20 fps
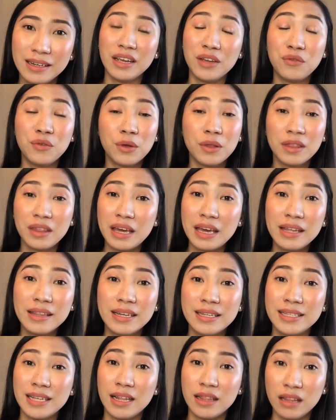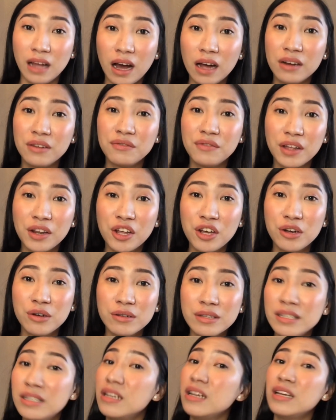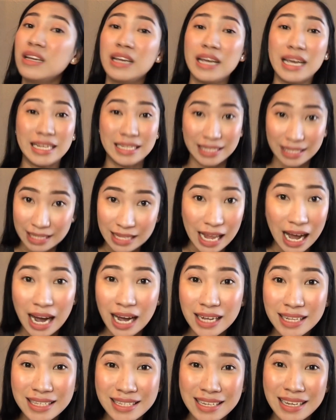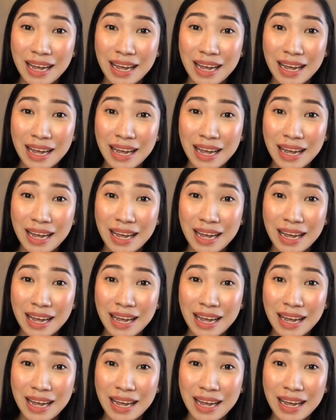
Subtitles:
If you think that's a lot of videos, it's not.